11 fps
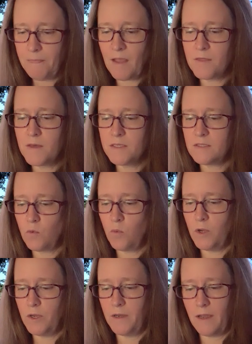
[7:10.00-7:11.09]
This
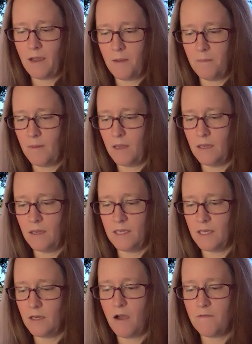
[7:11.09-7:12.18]
it
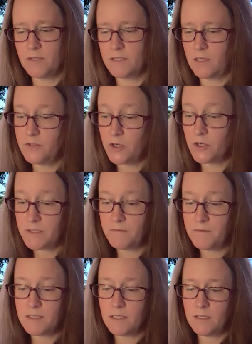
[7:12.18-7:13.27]
can cover skilled nursing
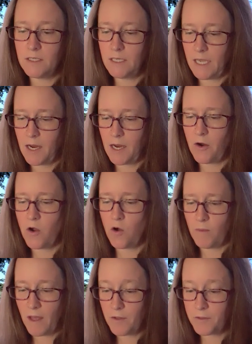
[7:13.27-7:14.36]
facility care, home
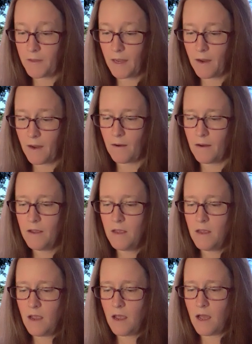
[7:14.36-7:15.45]
health care,
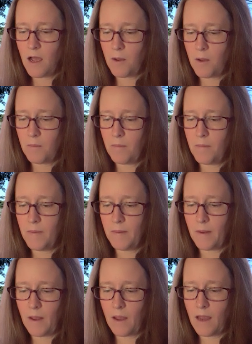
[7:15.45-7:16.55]
and
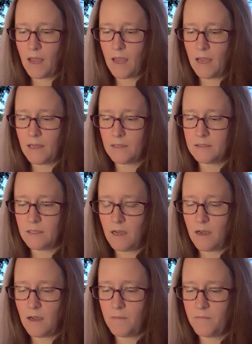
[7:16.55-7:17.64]

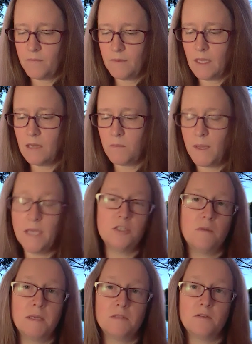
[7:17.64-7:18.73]
inpatient
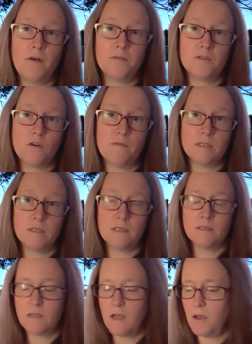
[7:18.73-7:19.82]
mental health
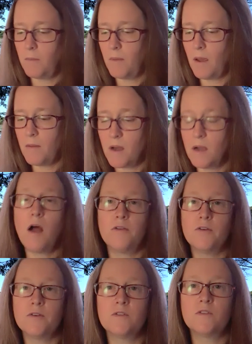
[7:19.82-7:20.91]
services, among others.